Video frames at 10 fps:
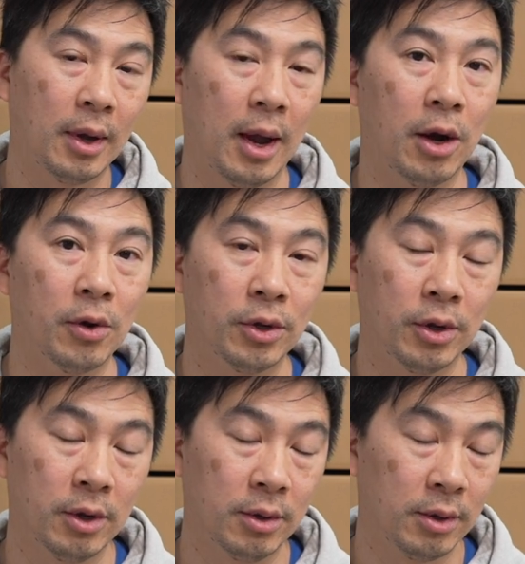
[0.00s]
and
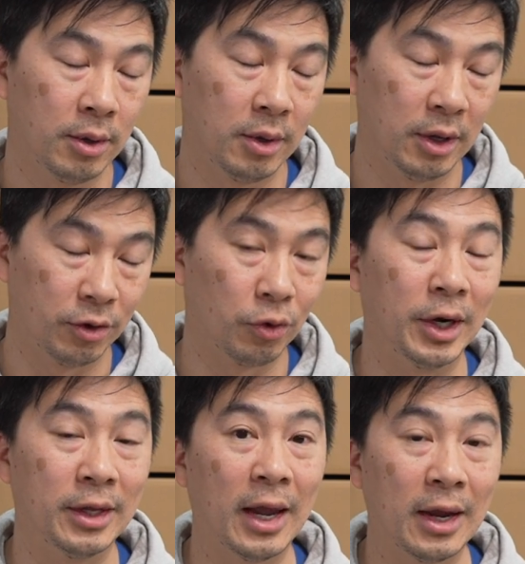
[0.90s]
is
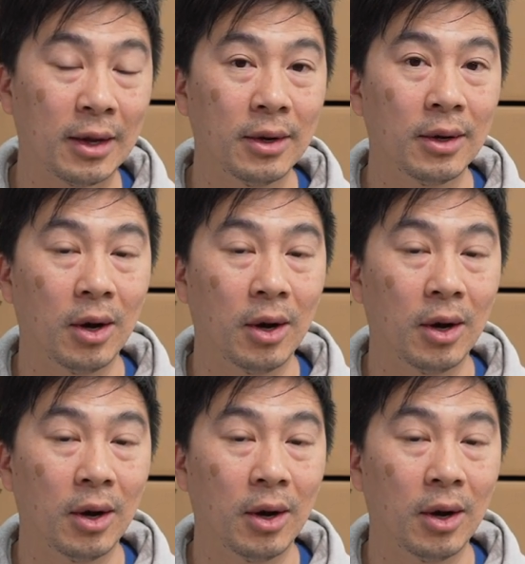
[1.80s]
already taken